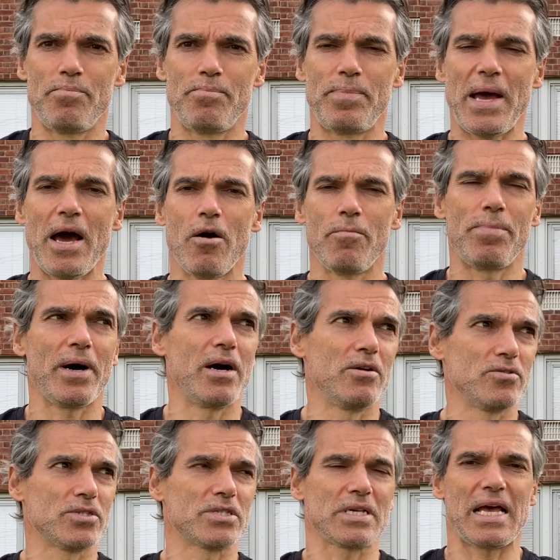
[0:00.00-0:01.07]
power
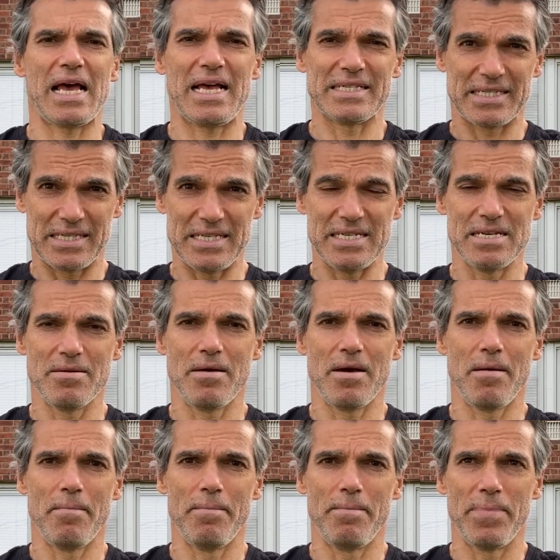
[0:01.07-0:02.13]
pose as the
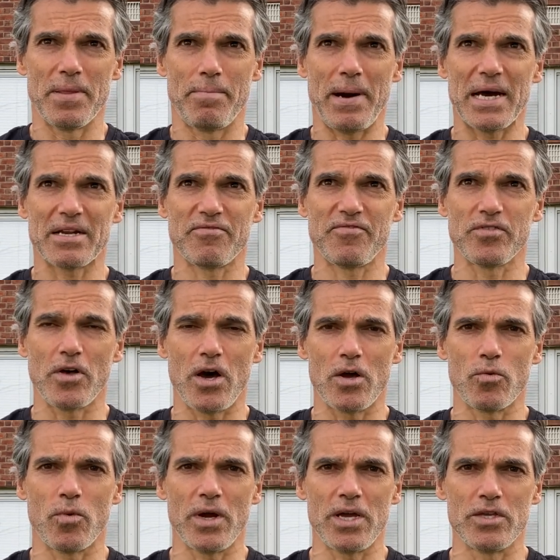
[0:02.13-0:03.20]
butterfly,
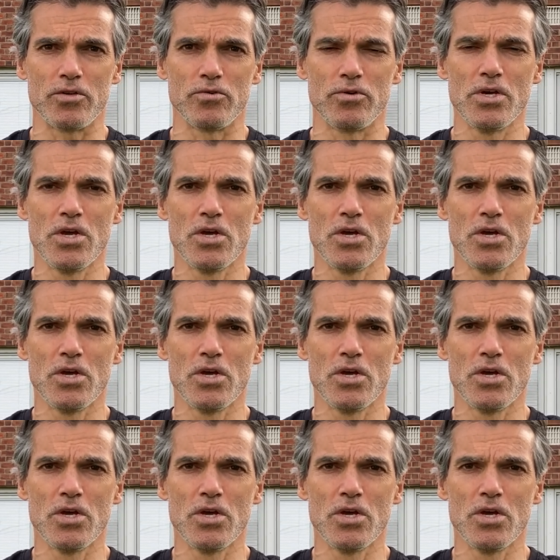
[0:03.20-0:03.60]
where you